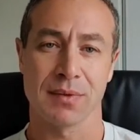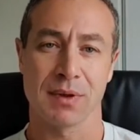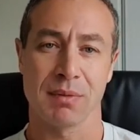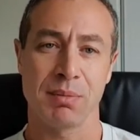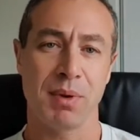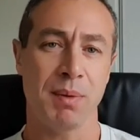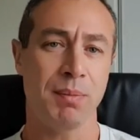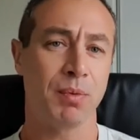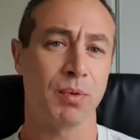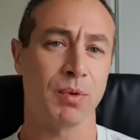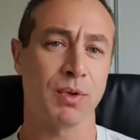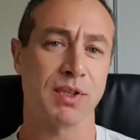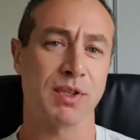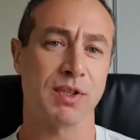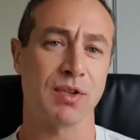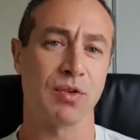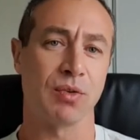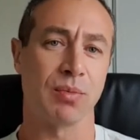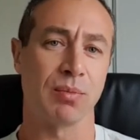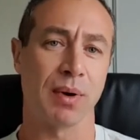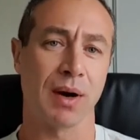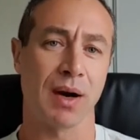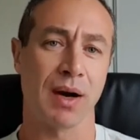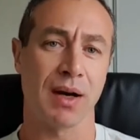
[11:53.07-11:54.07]
People still
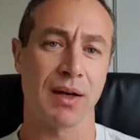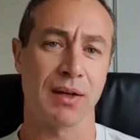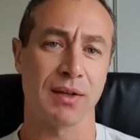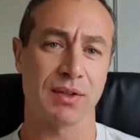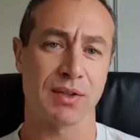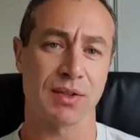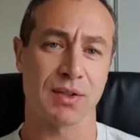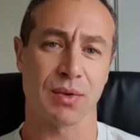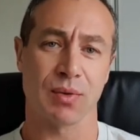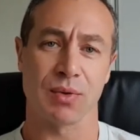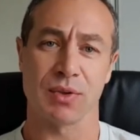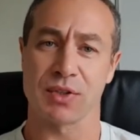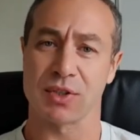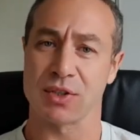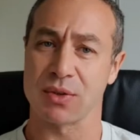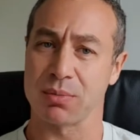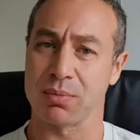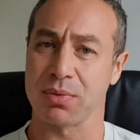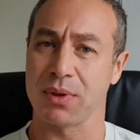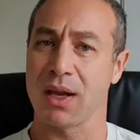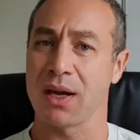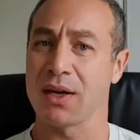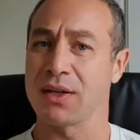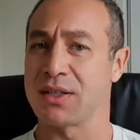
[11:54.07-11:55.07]
buying, so it's
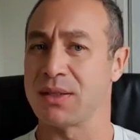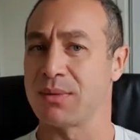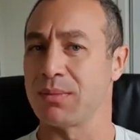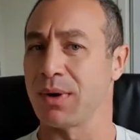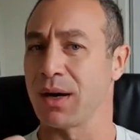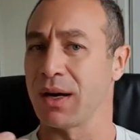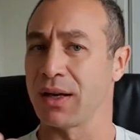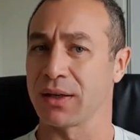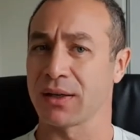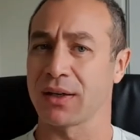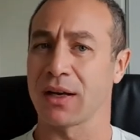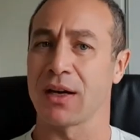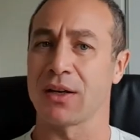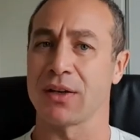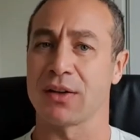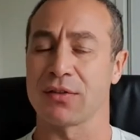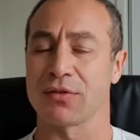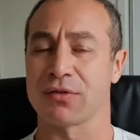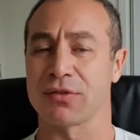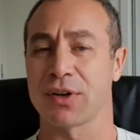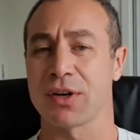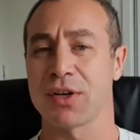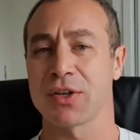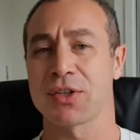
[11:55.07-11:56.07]
supply demand kind
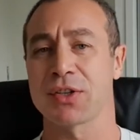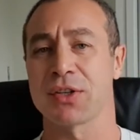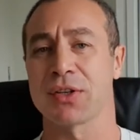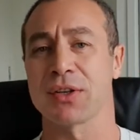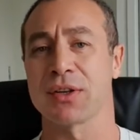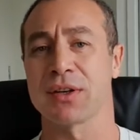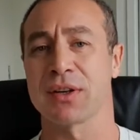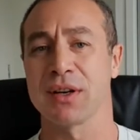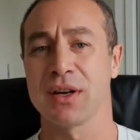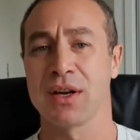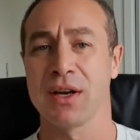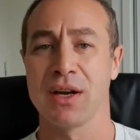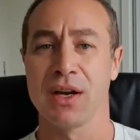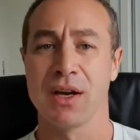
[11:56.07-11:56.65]
of ratio.